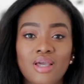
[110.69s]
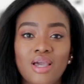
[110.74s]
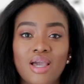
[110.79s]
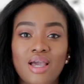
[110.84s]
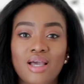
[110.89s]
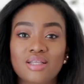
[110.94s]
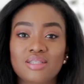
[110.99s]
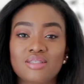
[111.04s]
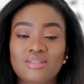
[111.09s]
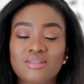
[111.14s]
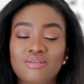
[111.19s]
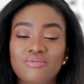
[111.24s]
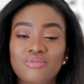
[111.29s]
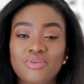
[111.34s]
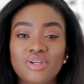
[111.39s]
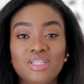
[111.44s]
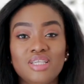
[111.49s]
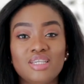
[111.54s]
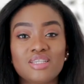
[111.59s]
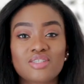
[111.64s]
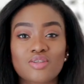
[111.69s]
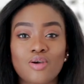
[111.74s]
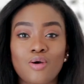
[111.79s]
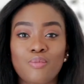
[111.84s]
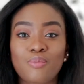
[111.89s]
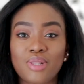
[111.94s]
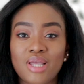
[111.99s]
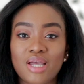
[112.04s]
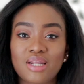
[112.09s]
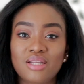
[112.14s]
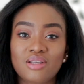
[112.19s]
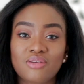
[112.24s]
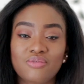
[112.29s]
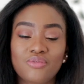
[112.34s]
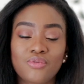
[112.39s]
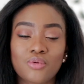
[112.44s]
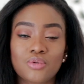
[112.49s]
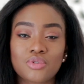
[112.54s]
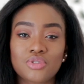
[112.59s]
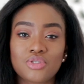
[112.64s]
and really start planning
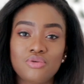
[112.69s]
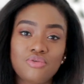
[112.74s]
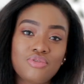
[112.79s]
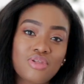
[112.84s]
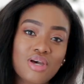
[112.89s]
for two